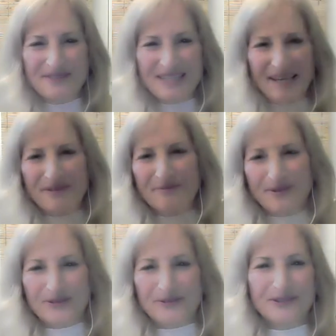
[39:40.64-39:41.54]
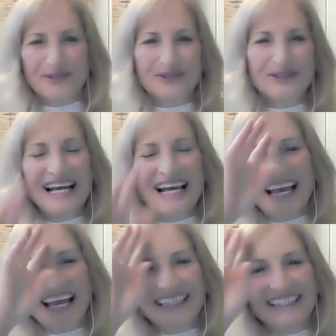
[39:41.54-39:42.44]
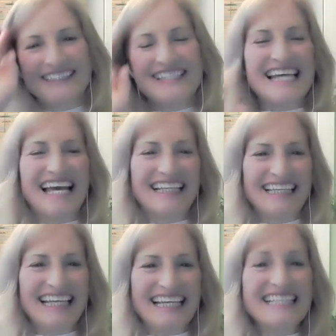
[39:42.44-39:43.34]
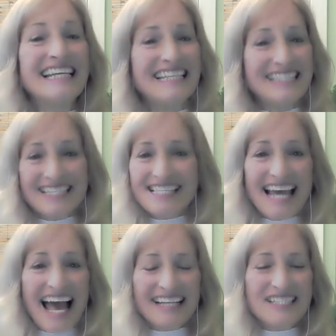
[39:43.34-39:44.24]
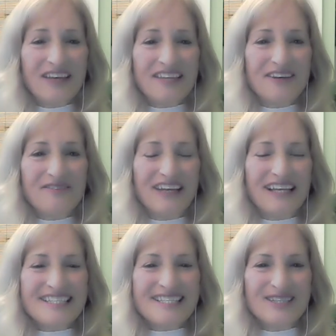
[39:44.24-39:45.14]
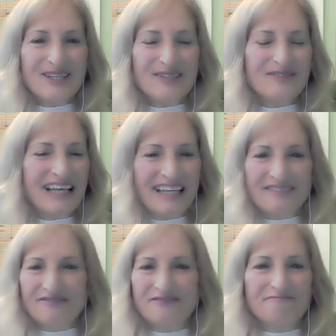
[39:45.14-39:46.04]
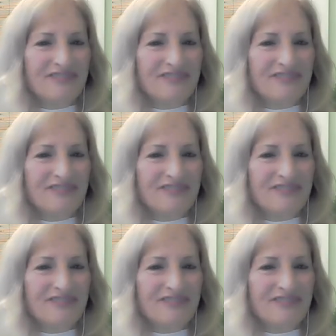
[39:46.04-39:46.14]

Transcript: take people through a little technique just to activate their vagus nerve and